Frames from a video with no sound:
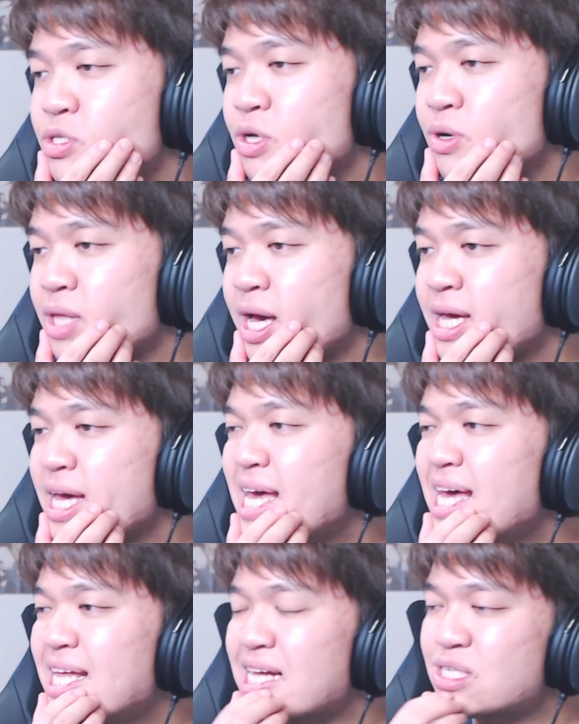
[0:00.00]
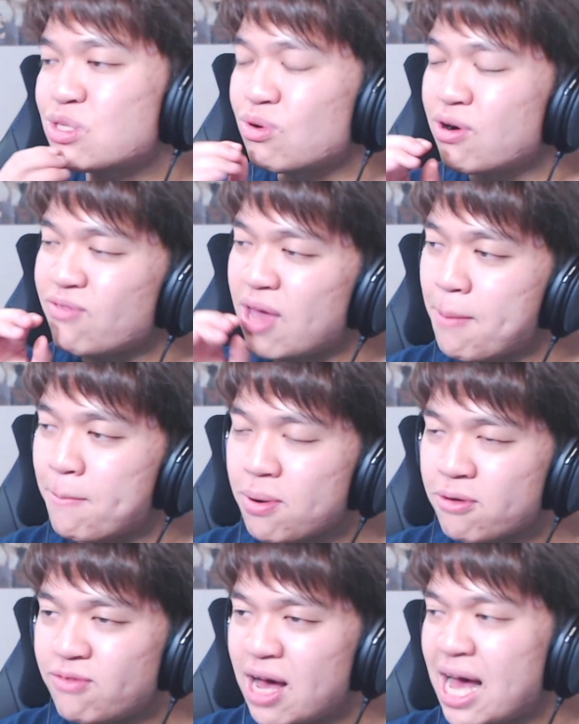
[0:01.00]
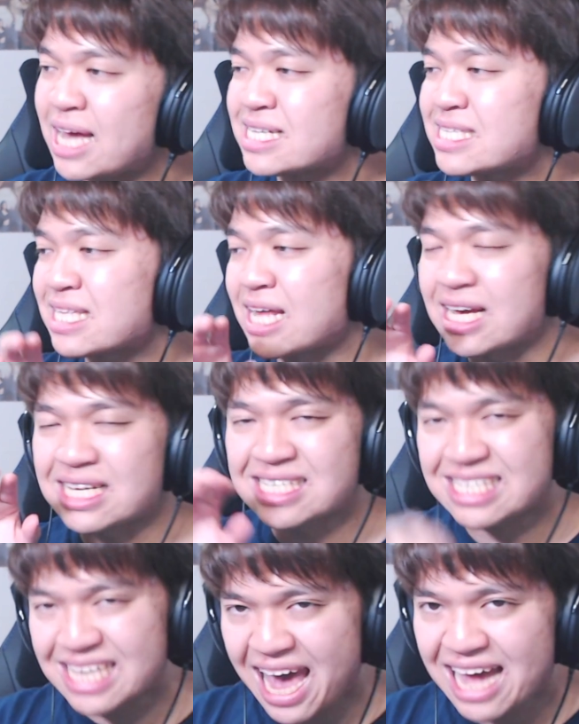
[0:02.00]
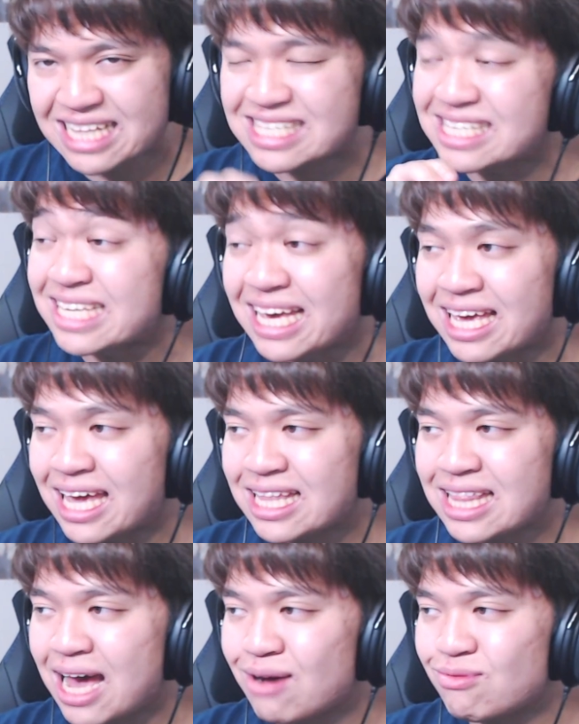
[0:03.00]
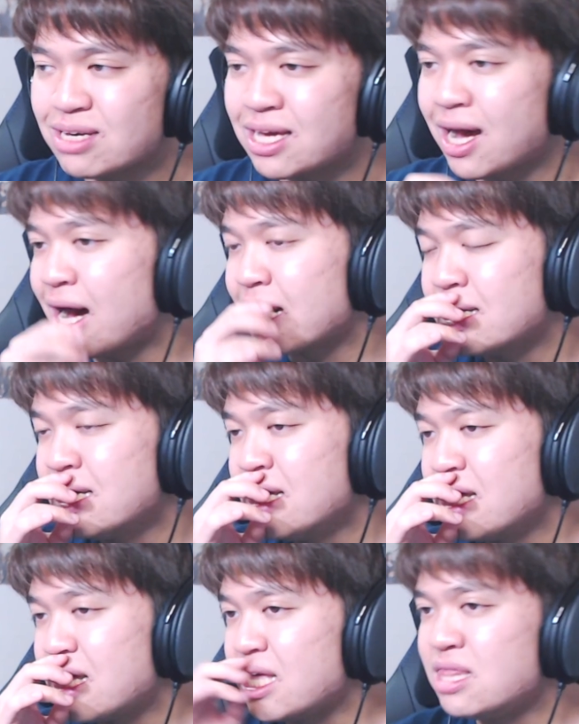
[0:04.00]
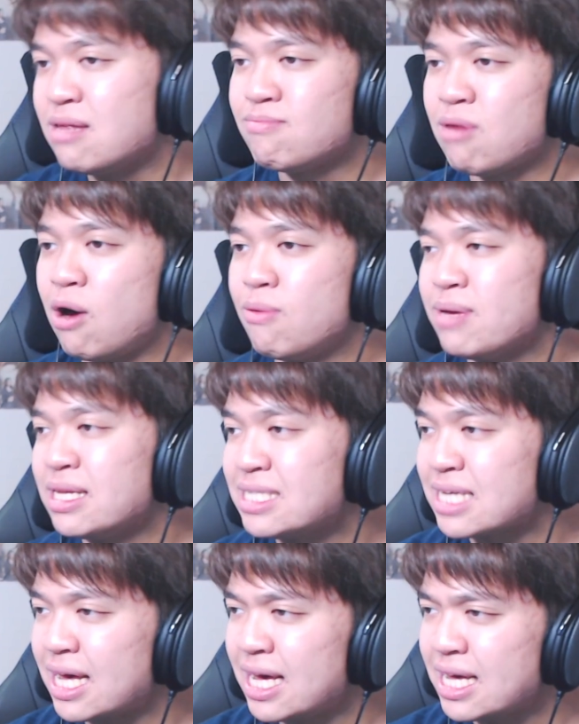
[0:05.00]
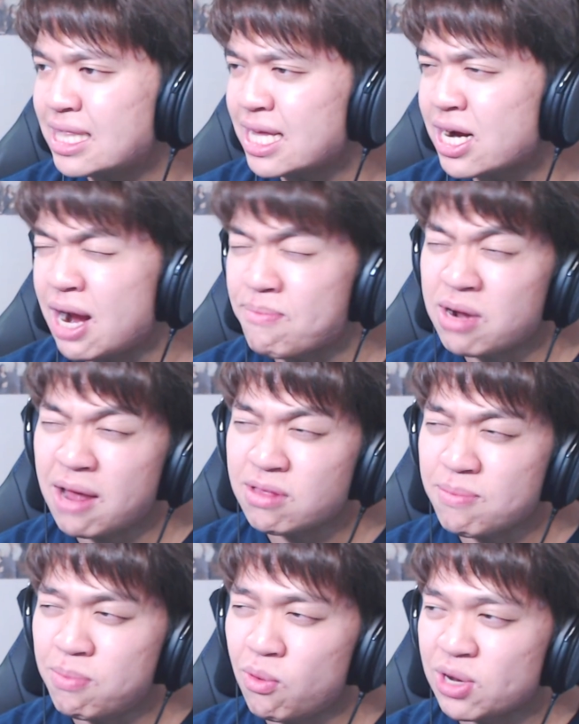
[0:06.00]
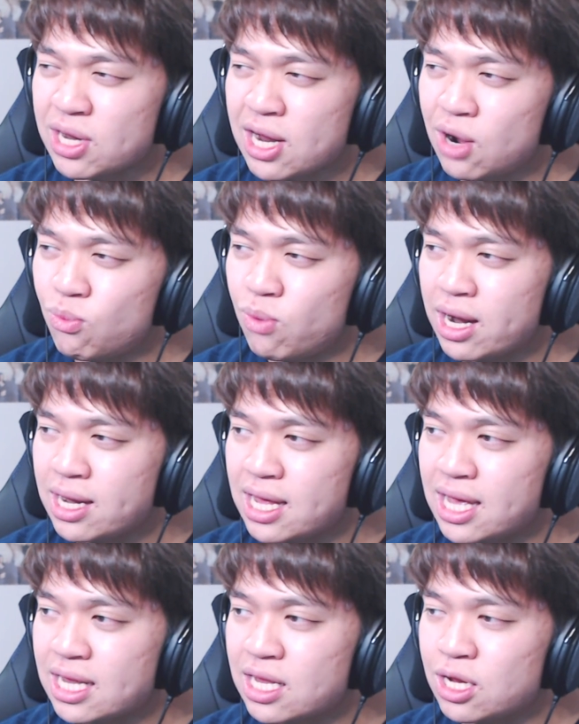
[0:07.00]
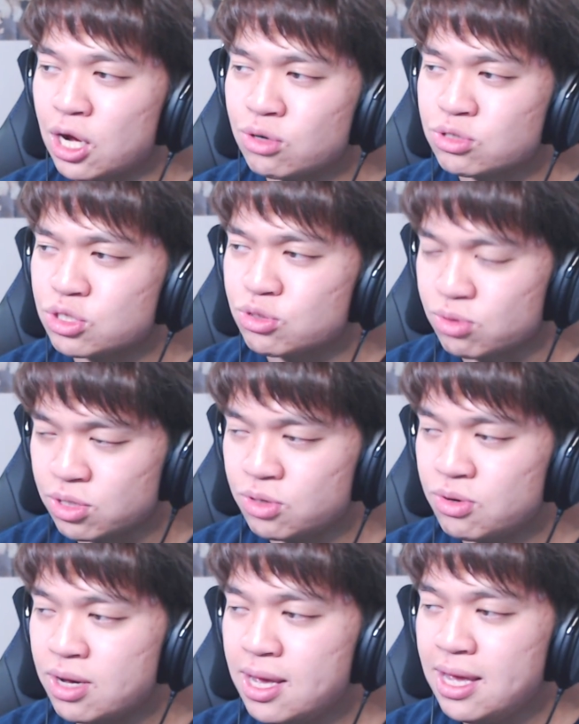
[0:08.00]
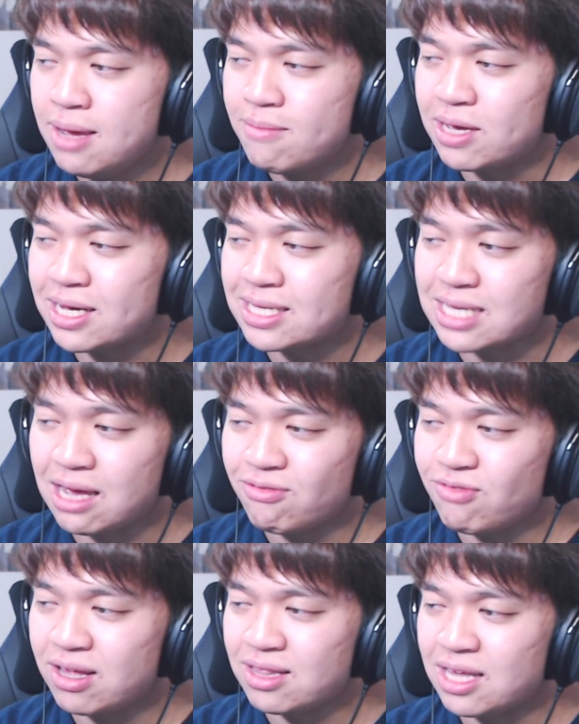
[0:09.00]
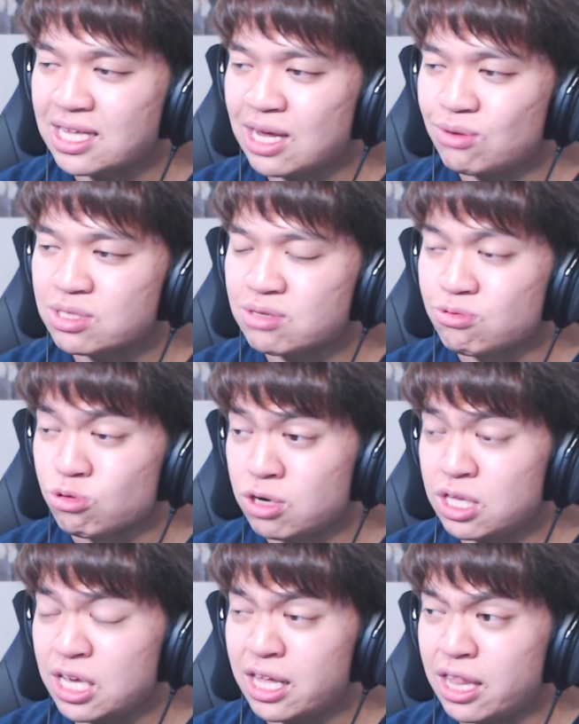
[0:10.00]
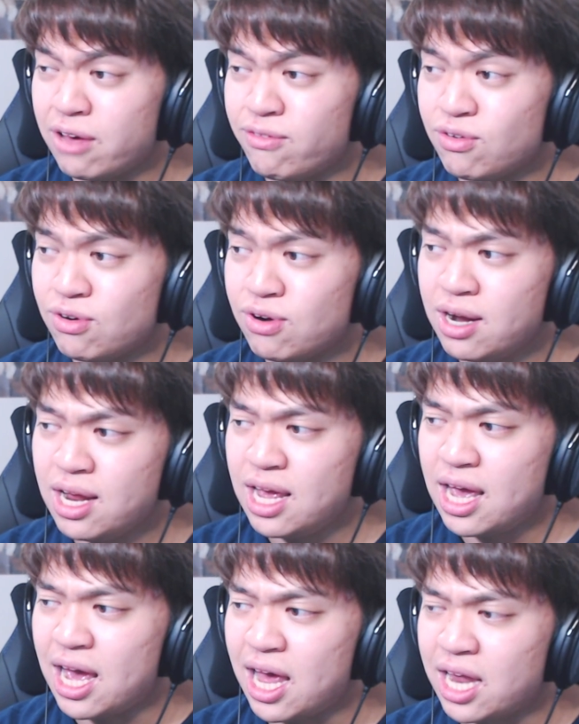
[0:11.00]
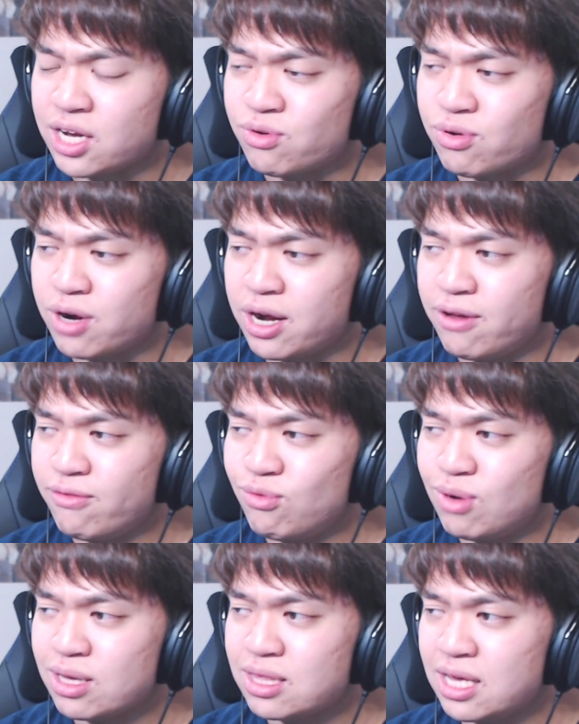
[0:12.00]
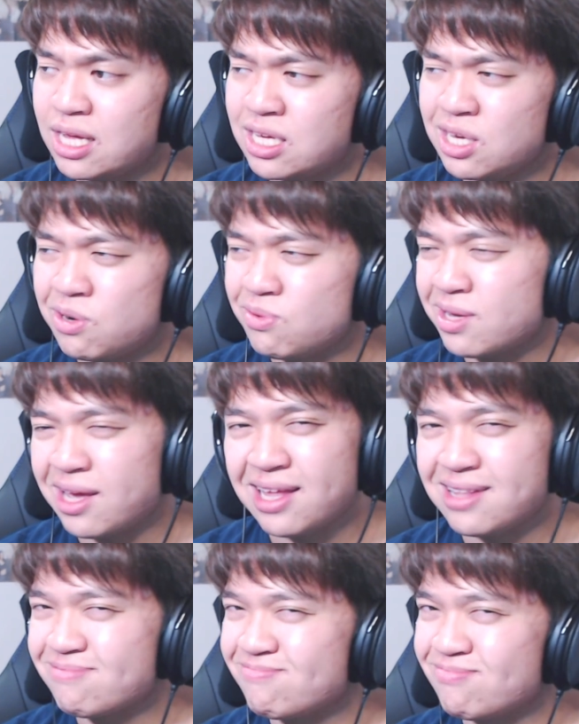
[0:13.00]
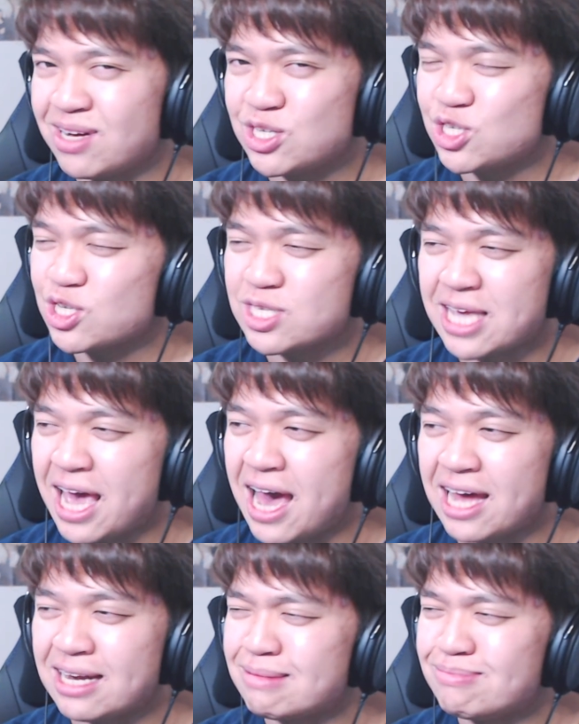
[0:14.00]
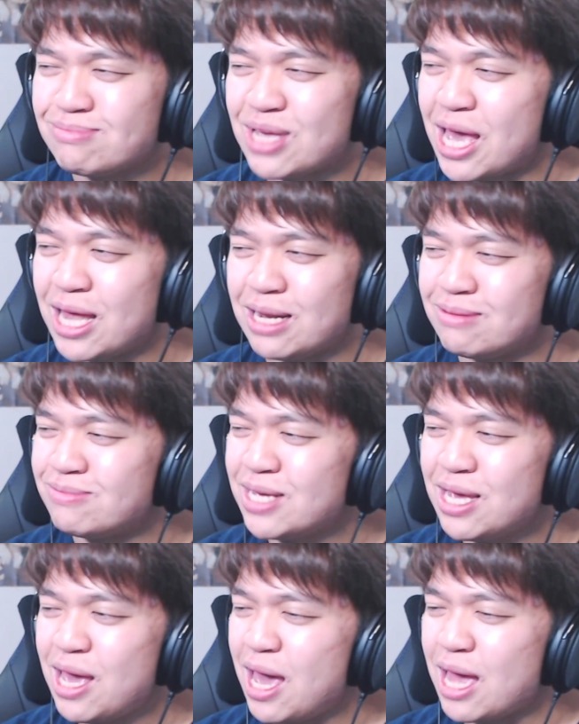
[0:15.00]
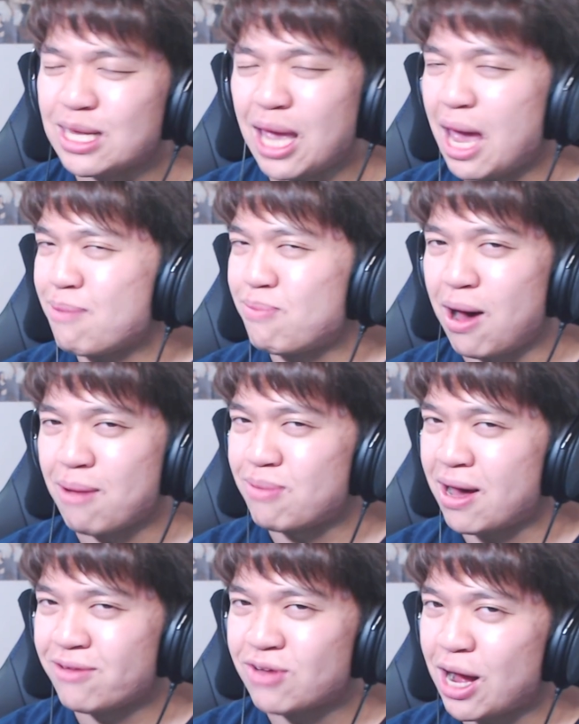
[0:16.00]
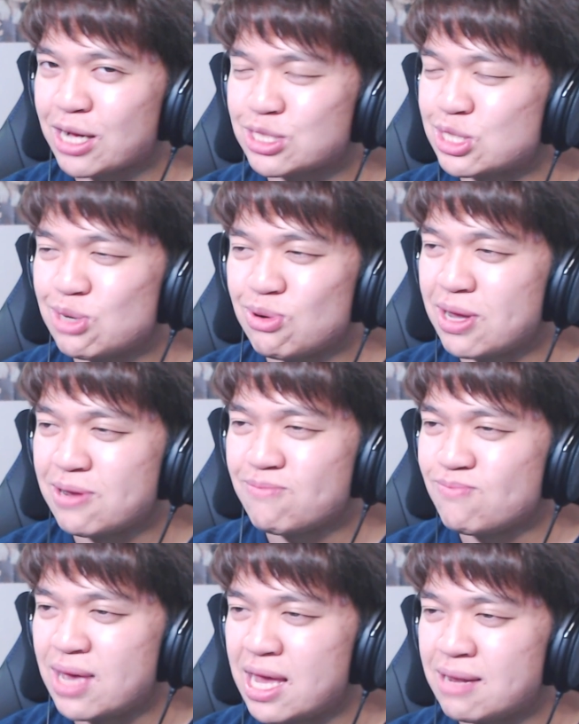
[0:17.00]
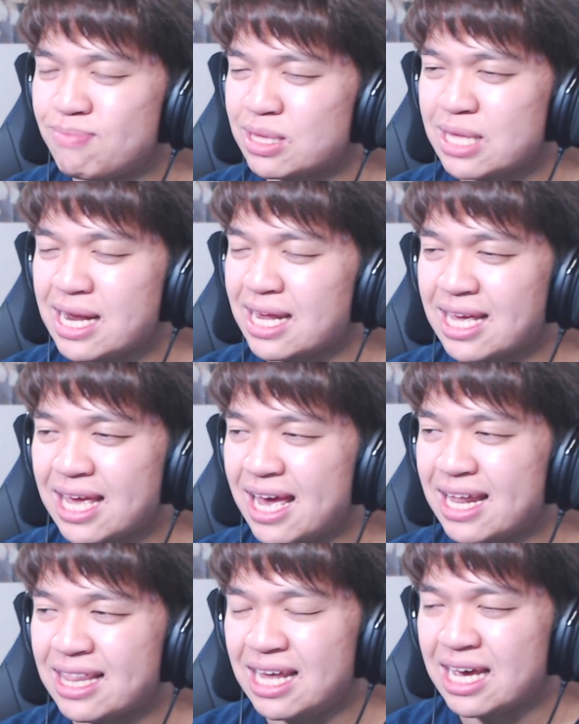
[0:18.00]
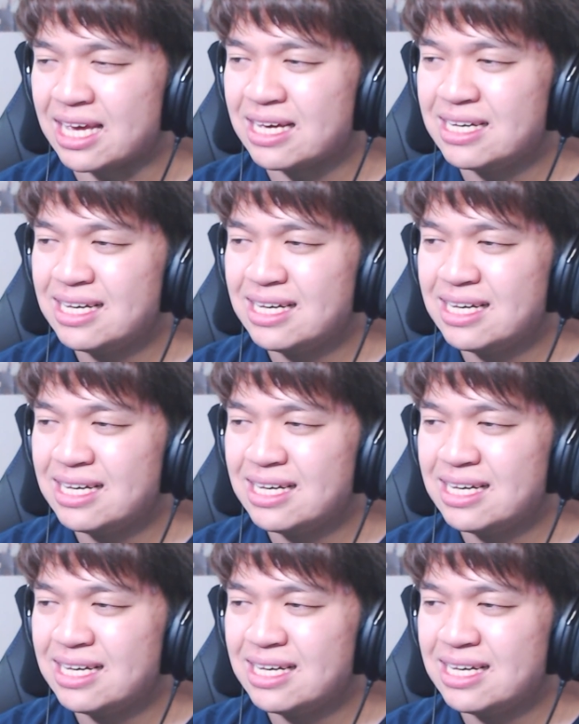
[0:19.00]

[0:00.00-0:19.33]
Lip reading: So like that sort of improvised, like, scat singing that we got in the moment there. I'm going to have to point it out when it goes through, because I felt like that was really clever and creative with it. You don't get much scat in K-pop, I've got to admit. But then again, like,